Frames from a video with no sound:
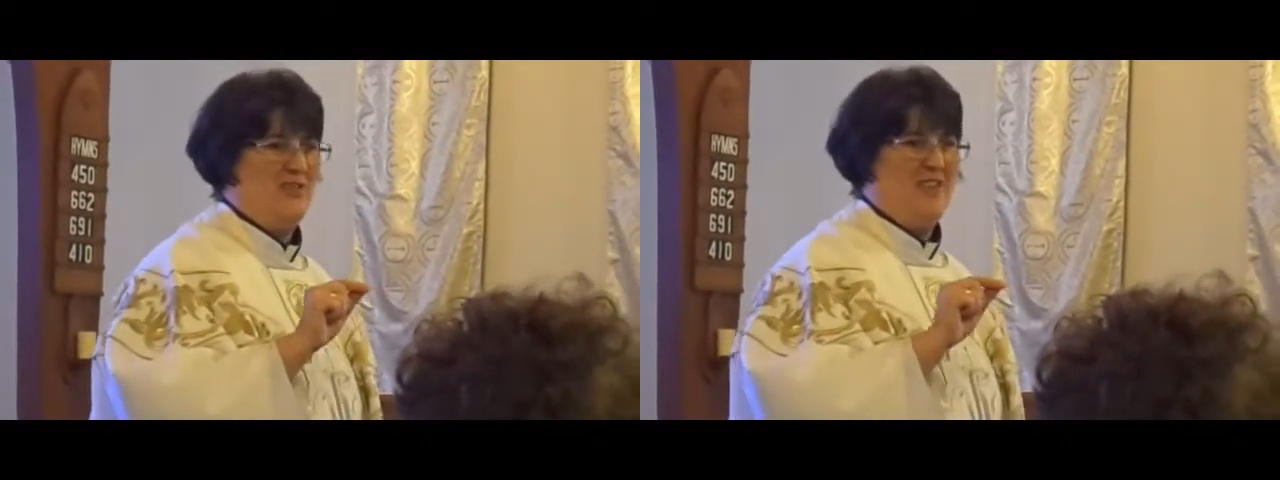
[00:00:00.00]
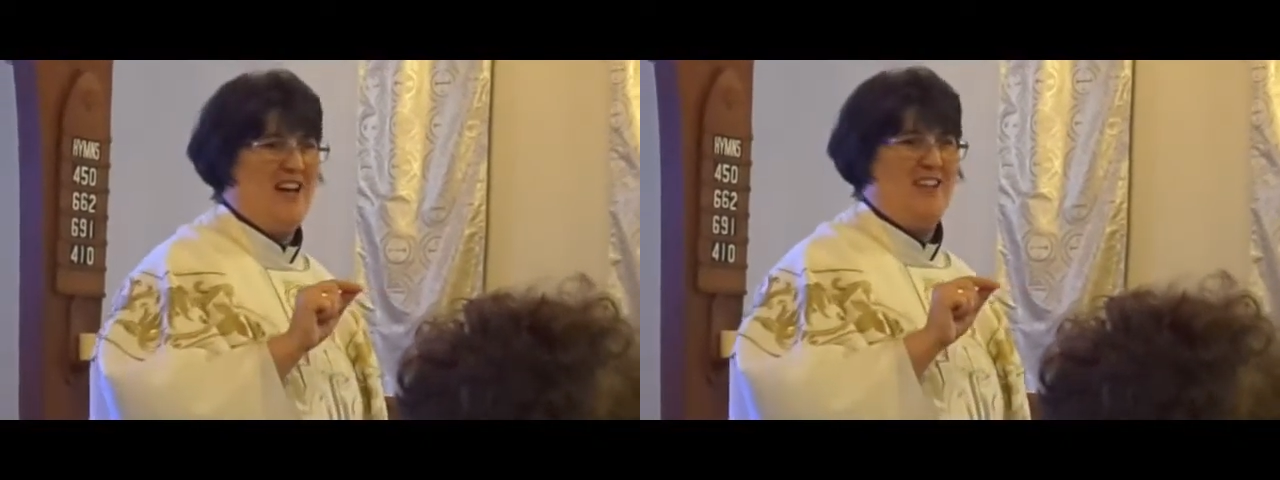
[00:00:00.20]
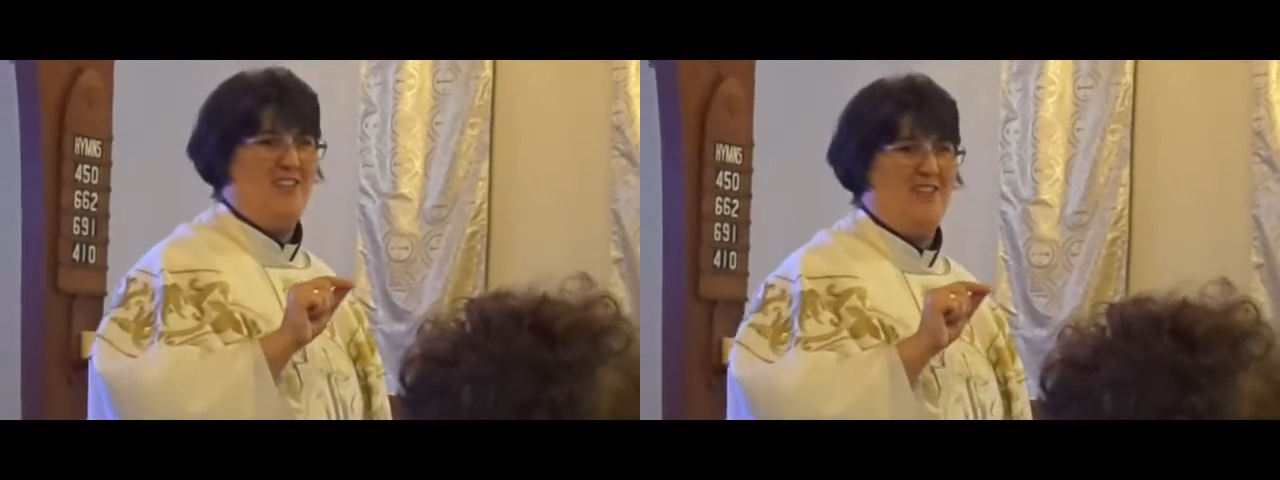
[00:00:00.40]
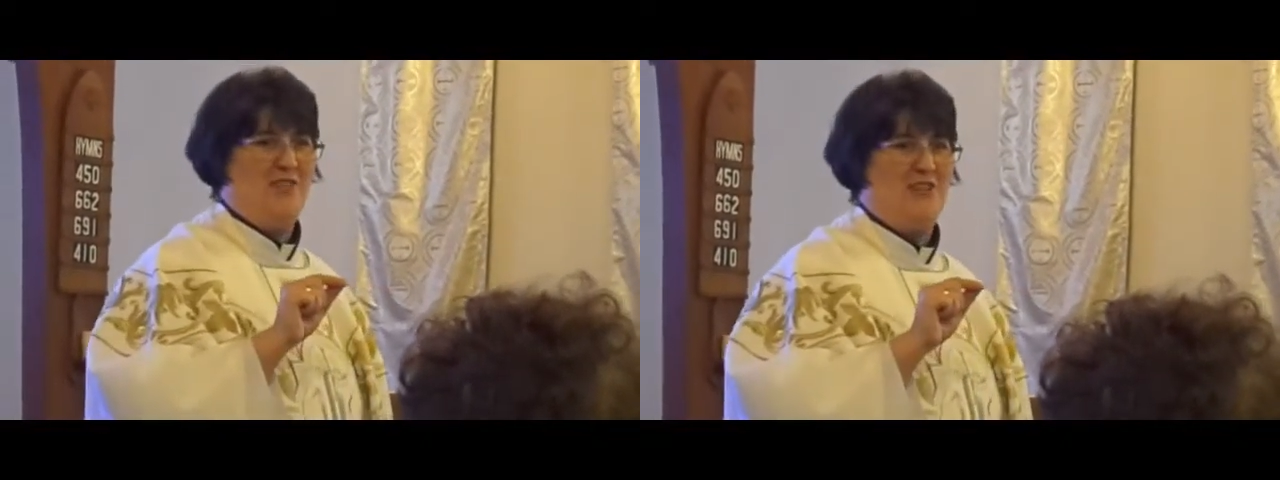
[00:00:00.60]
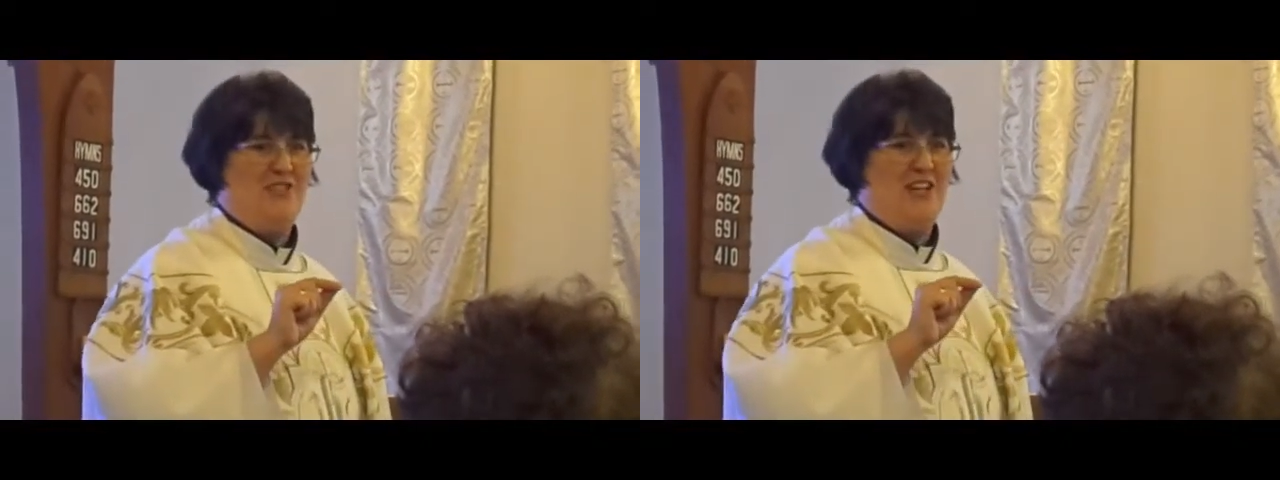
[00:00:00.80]
of that, of
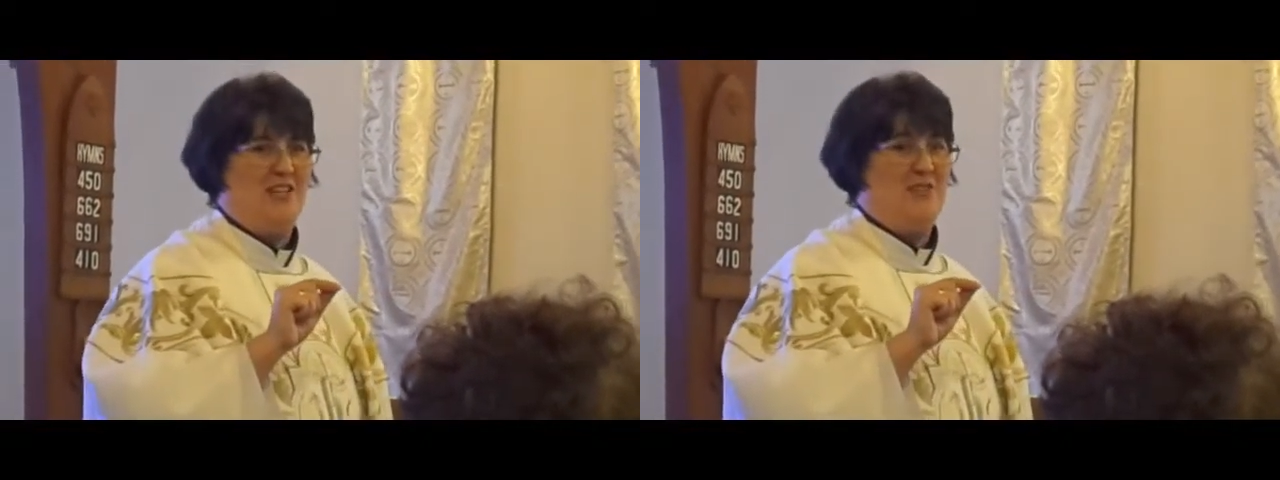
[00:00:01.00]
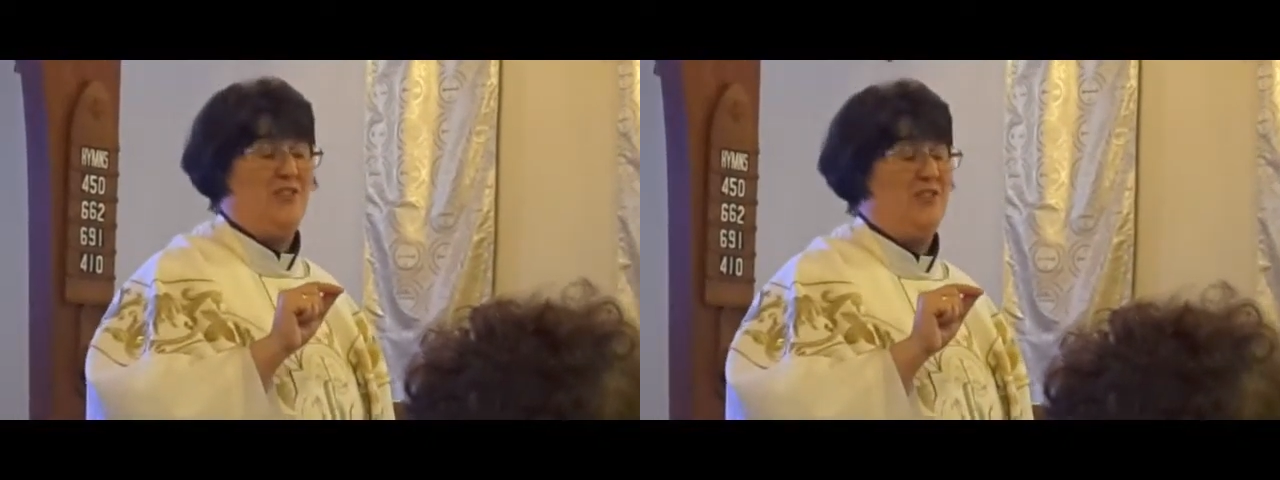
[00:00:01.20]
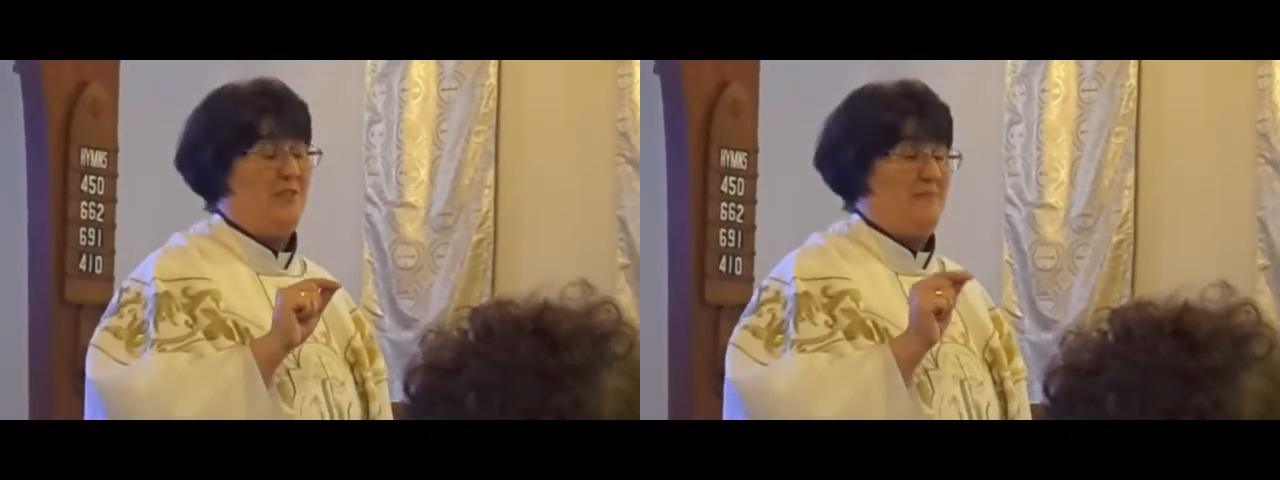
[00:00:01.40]
ourselves.